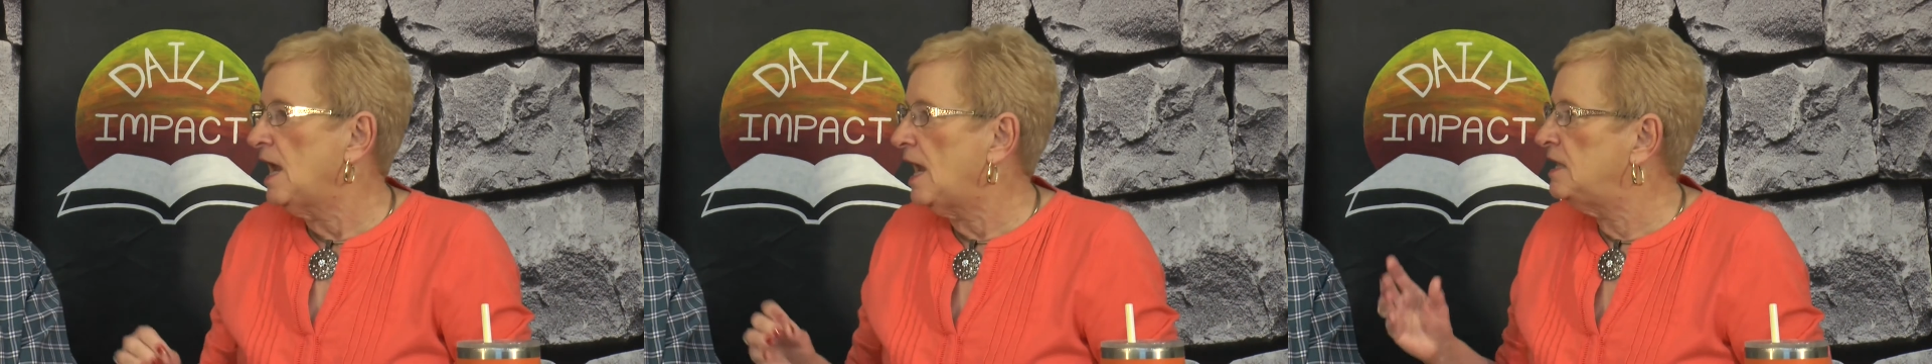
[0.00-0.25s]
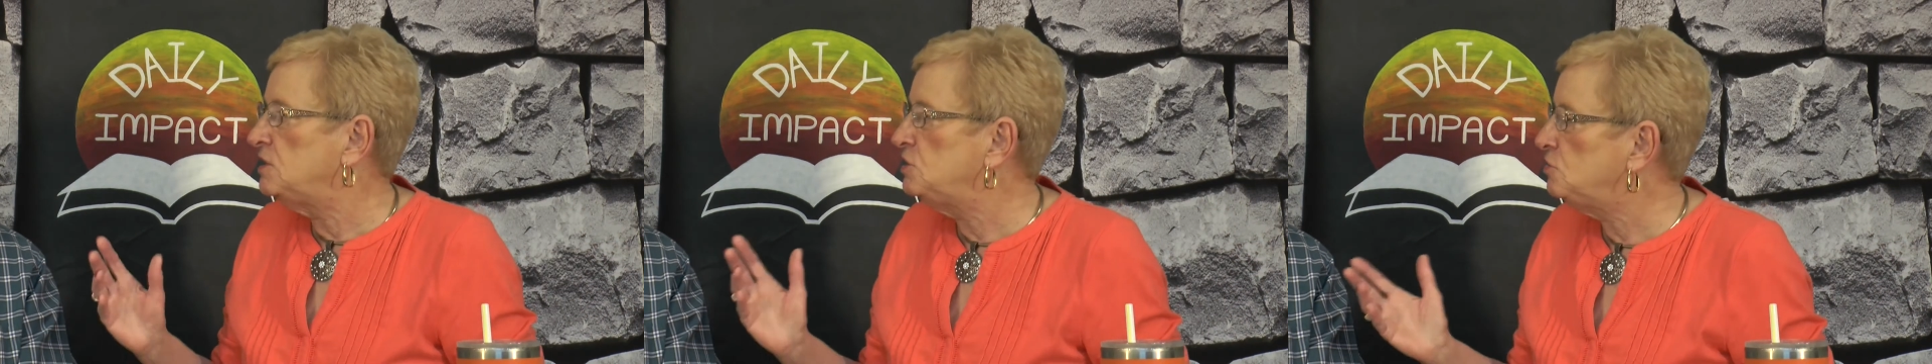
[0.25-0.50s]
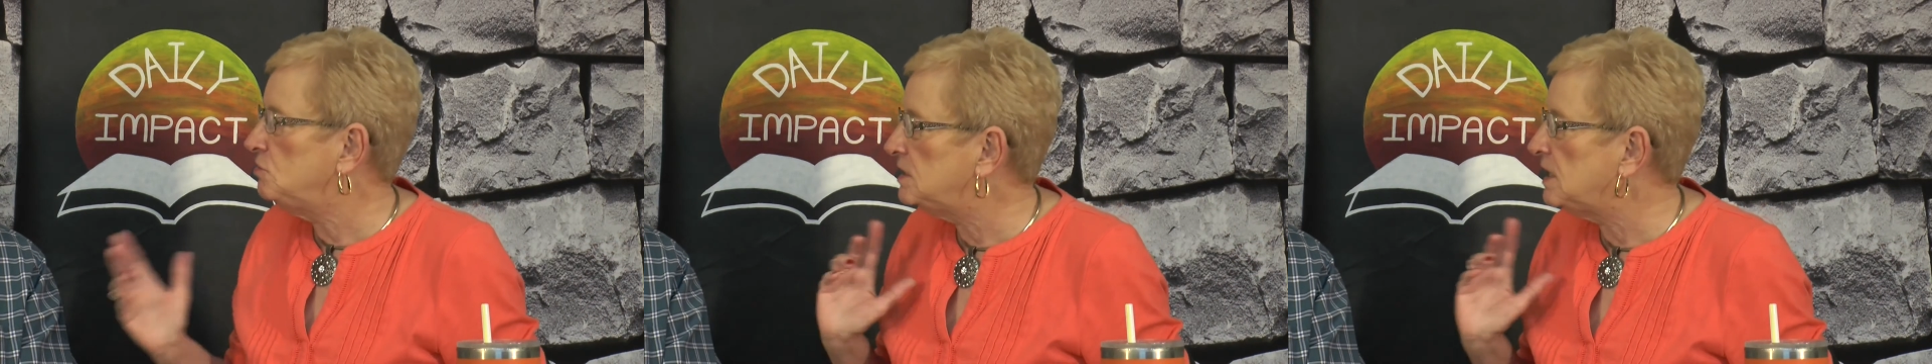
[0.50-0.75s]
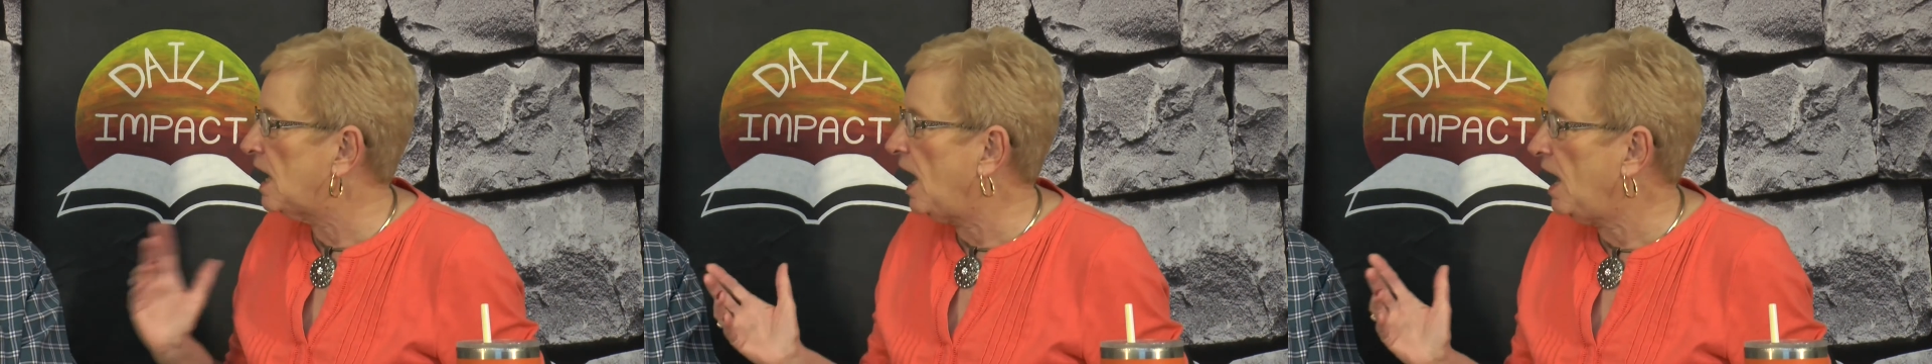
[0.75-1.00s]
And you
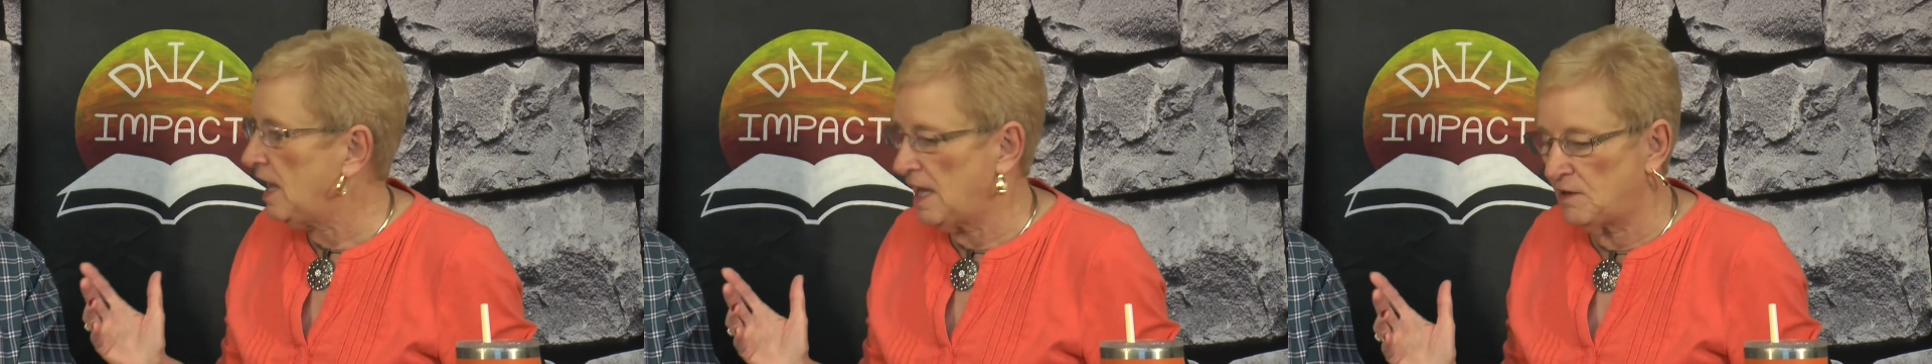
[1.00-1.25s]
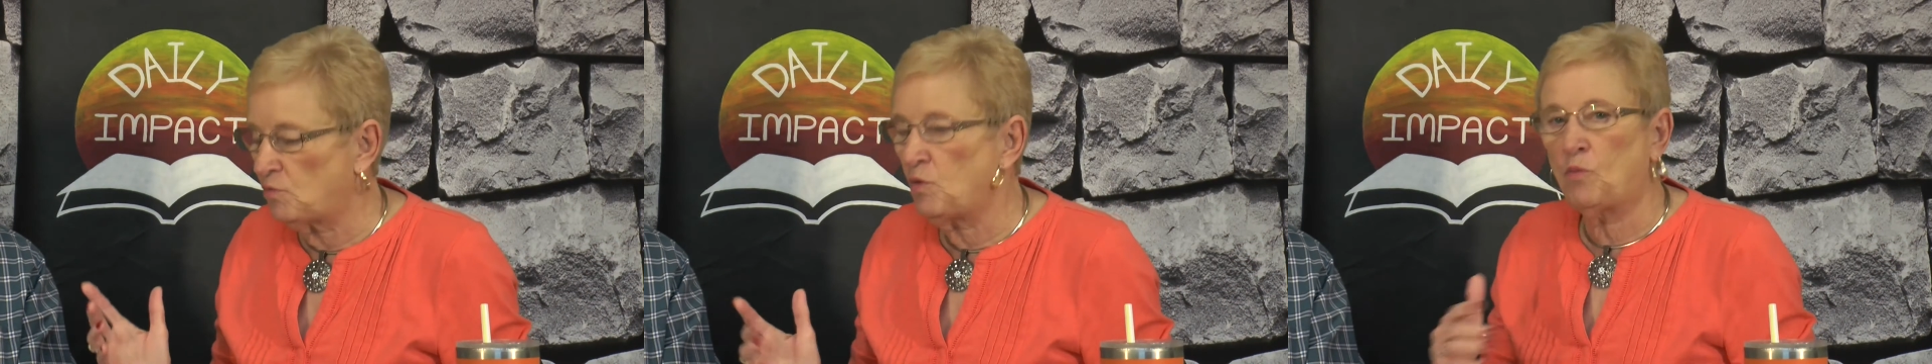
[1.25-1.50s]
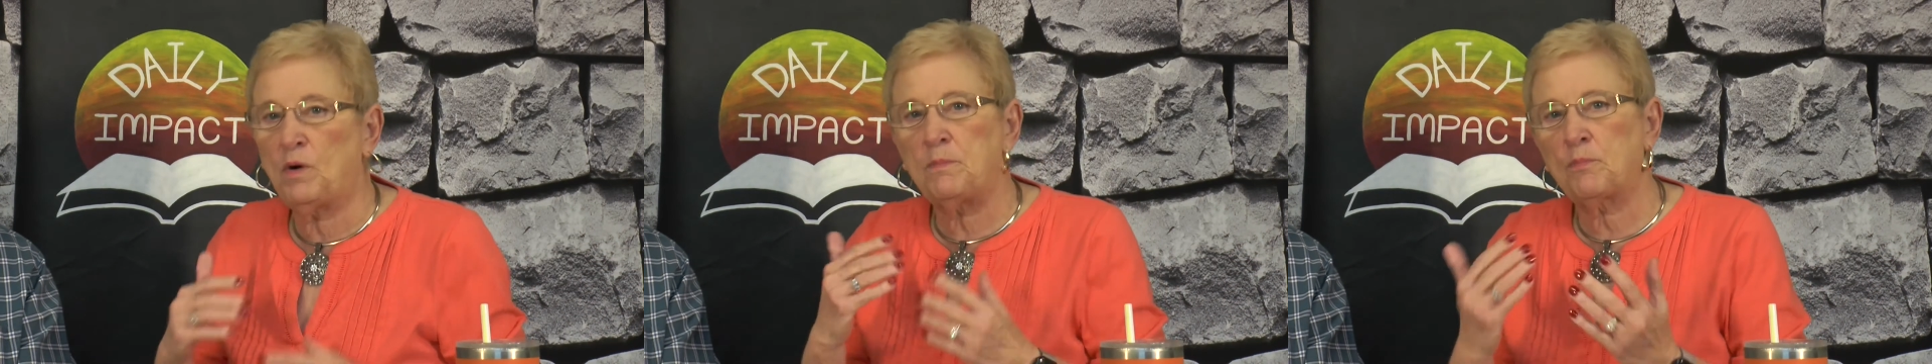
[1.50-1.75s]
and I, when we